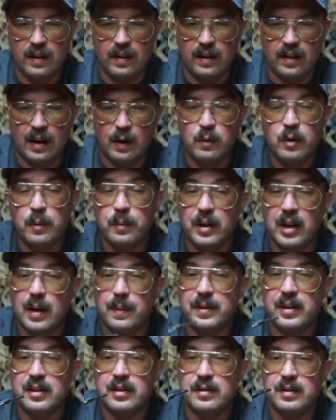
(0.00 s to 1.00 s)
And I will bring
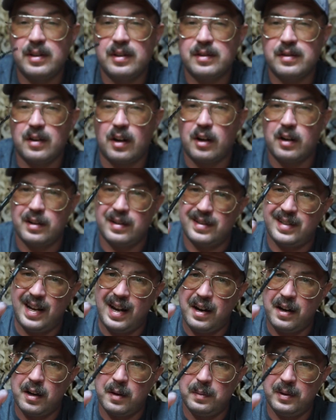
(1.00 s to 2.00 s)
up, these aren't
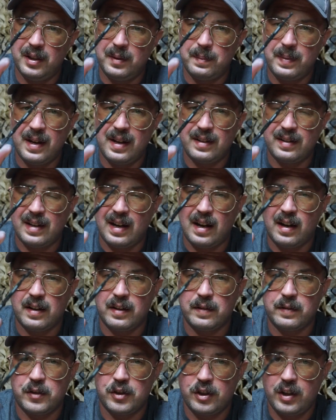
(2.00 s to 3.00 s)
terribly bent
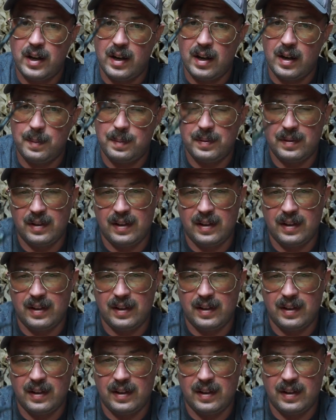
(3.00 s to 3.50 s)
out of shape.